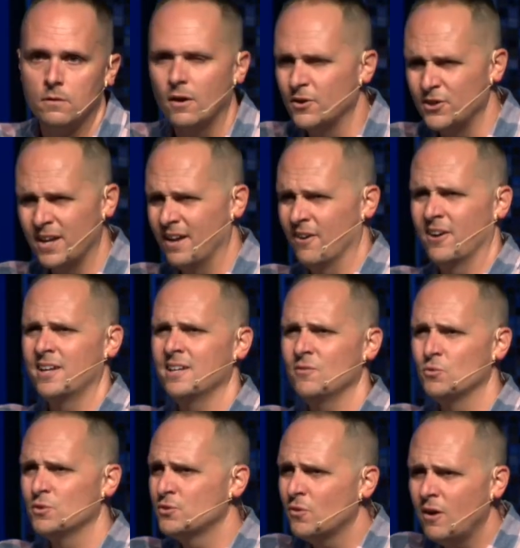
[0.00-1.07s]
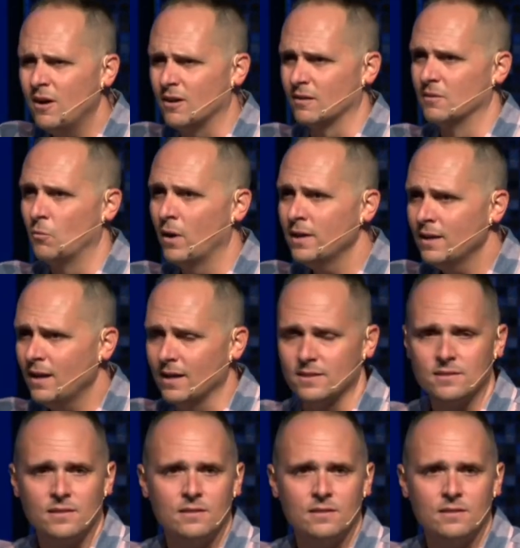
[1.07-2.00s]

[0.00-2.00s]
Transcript: Are you arrogant? What's wrong? Why not?